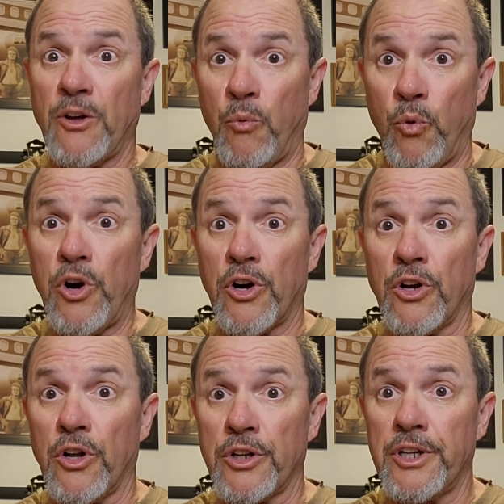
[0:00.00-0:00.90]
the
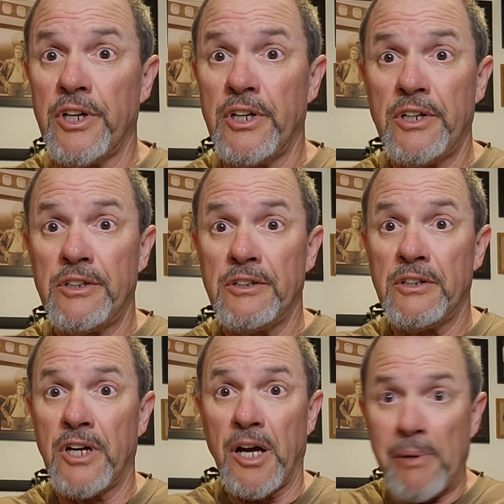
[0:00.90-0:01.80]
world
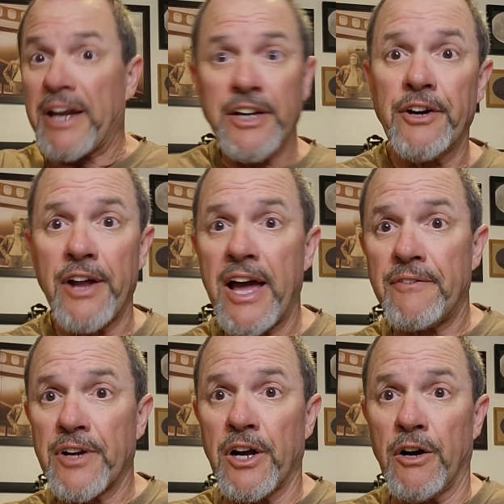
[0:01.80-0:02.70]
about a year and a
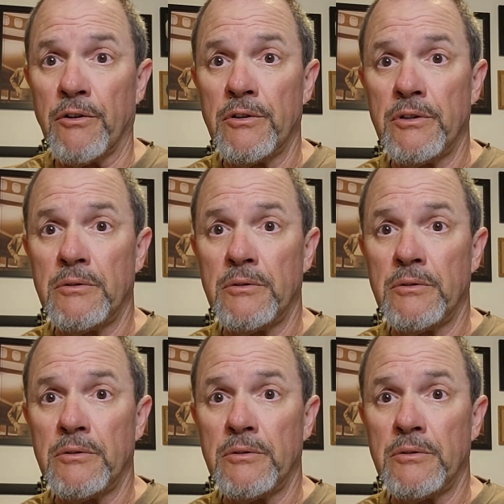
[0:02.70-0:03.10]
half ago.